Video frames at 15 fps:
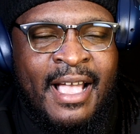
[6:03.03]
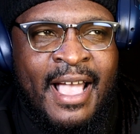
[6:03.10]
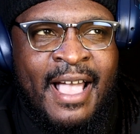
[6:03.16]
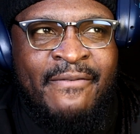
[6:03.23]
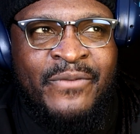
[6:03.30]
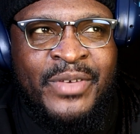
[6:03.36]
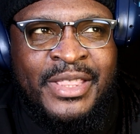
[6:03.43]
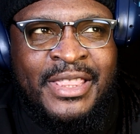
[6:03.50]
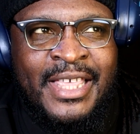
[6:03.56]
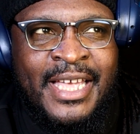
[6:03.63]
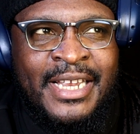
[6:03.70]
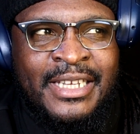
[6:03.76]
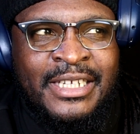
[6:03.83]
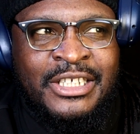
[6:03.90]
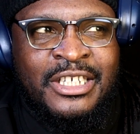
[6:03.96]

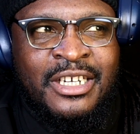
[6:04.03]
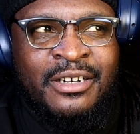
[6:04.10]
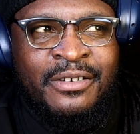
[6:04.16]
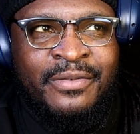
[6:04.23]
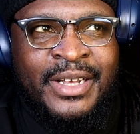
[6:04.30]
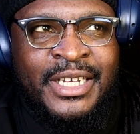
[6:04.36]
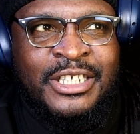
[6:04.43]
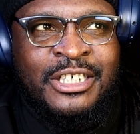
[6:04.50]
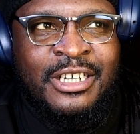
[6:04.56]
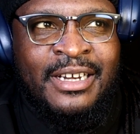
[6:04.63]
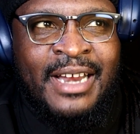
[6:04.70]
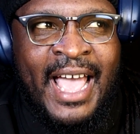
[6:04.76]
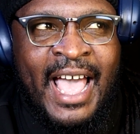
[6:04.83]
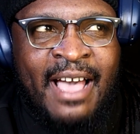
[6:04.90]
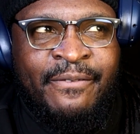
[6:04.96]
everything the
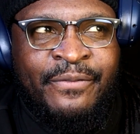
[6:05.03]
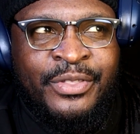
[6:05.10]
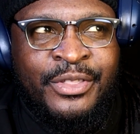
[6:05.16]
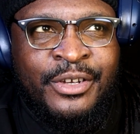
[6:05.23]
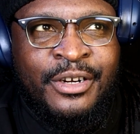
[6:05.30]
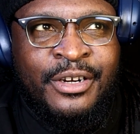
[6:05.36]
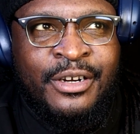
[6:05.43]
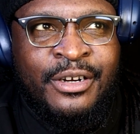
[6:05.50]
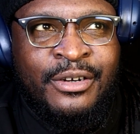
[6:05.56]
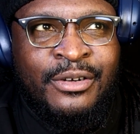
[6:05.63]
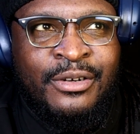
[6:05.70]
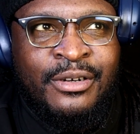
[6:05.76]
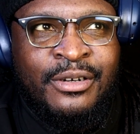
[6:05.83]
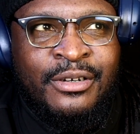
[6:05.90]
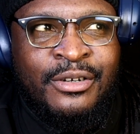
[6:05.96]
generation after
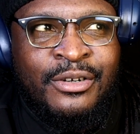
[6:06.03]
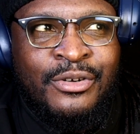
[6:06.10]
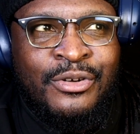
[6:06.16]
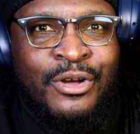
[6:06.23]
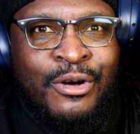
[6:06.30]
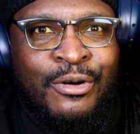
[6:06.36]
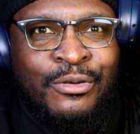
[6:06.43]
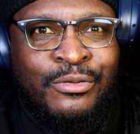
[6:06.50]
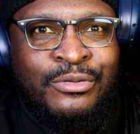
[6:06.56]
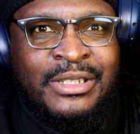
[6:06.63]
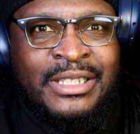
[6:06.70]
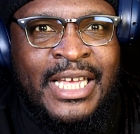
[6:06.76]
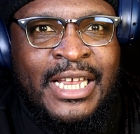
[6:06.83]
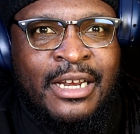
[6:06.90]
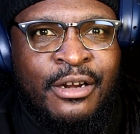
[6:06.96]
knows,
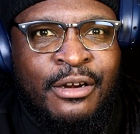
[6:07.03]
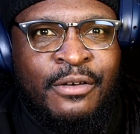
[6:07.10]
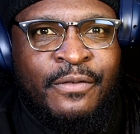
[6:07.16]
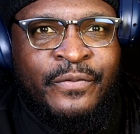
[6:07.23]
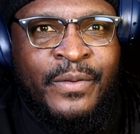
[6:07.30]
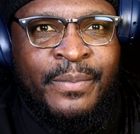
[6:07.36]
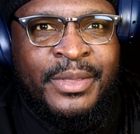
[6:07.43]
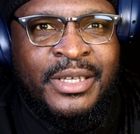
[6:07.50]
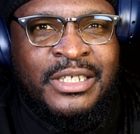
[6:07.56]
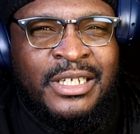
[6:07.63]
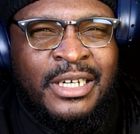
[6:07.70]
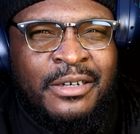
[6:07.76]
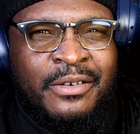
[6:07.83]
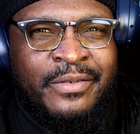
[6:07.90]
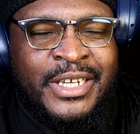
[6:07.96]
they learn from the
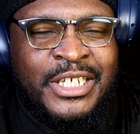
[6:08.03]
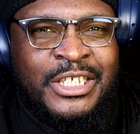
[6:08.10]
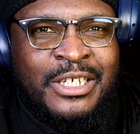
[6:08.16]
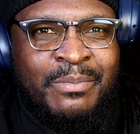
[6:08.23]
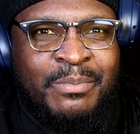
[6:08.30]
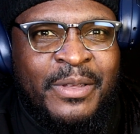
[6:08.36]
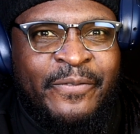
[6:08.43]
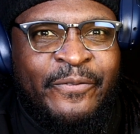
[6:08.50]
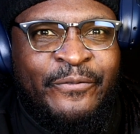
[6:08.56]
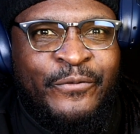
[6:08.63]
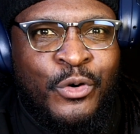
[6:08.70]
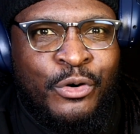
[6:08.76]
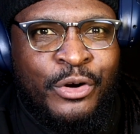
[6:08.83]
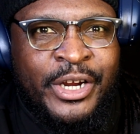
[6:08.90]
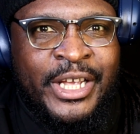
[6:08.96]
generation
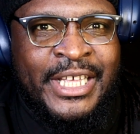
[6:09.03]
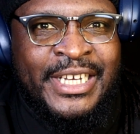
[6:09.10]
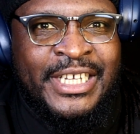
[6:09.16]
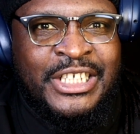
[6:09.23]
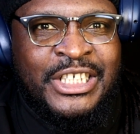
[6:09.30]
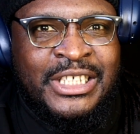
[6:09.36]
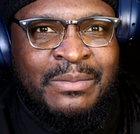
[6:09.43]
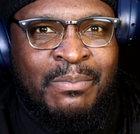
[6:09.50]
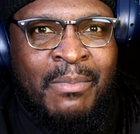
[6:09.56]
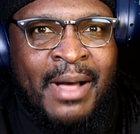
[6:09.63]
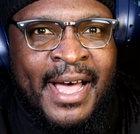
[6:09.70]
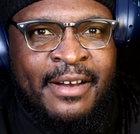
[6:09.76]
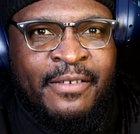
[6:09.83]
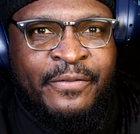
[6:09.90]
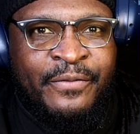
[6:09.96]
before, and they just
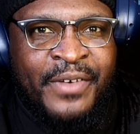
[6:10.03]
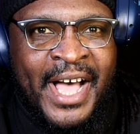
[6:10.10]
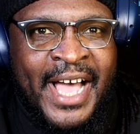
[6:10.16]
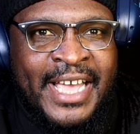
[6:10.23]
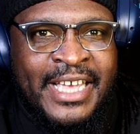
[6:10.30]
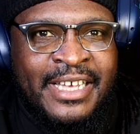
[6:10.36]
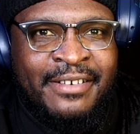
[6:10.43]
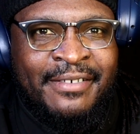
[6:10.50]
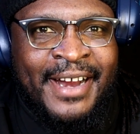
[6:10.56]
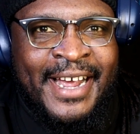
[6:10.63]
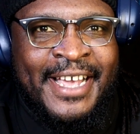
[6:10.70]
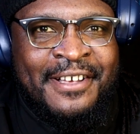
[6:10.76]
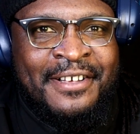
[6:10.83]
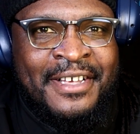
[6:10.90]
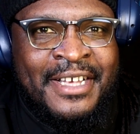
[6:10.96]
modify it,
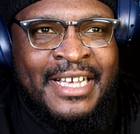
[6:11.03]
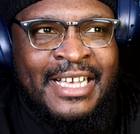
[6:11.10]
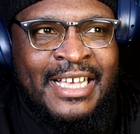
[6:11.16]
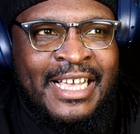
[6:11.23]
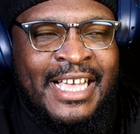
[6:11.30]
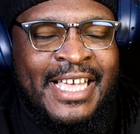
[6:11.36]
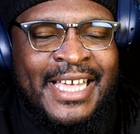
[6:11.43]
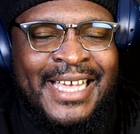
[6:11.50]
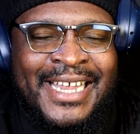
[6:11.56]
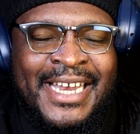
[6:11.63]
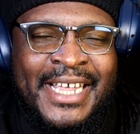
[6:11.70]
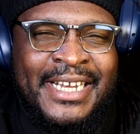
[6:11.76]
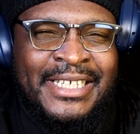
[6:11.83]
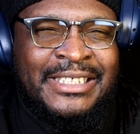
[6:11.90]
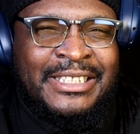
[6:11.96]
right?
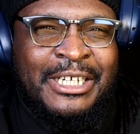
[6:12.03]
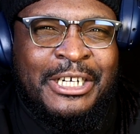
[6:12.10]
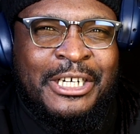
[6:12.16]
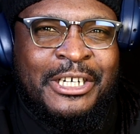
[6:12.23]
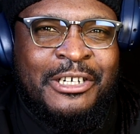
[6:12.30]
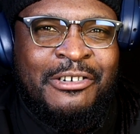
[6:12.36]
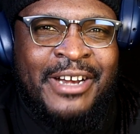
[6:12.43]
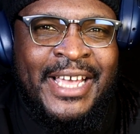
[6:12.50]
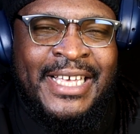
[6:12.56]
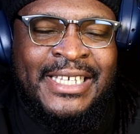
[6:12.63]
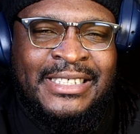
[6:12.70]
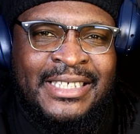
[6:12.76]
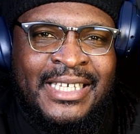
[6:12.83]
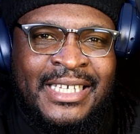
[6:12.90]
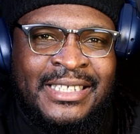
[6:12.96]
And it's the
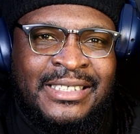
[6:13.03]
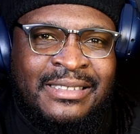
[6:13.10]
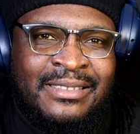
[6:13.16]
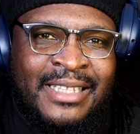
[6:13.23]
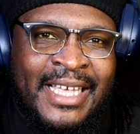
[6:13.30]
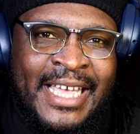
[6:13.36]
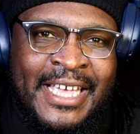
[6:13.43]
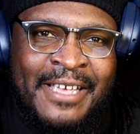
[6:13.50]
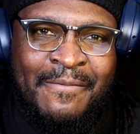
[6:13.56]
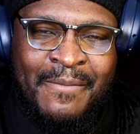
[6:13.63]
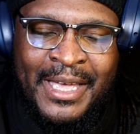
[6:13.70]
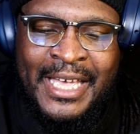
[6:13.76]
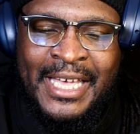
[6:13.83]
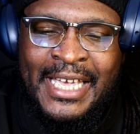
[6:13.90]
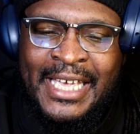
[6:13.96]
craziest thing,
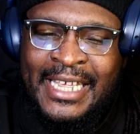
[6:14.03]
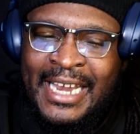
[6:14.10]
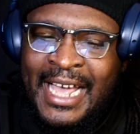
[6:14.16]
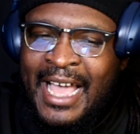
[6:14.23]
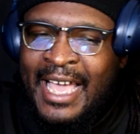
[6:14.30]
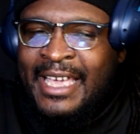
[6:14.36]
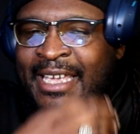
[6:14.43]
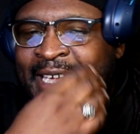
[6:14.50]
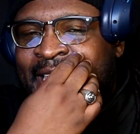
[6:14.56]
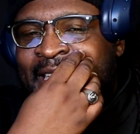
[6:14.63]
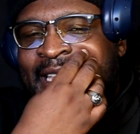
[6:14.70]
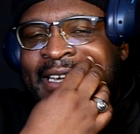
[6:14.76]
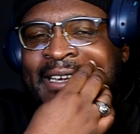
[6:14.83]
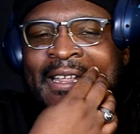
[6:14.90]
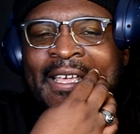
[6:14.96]
man.
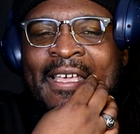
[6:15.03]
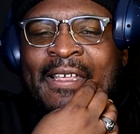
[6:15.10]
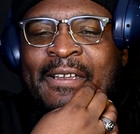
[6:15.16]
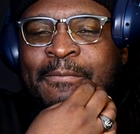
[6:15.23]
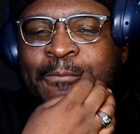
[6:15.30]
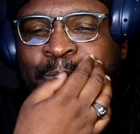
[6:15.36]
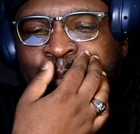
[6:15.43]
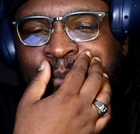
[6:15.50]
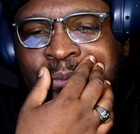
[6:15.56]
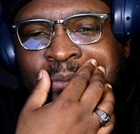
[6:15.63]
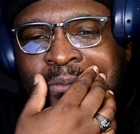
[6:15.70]
And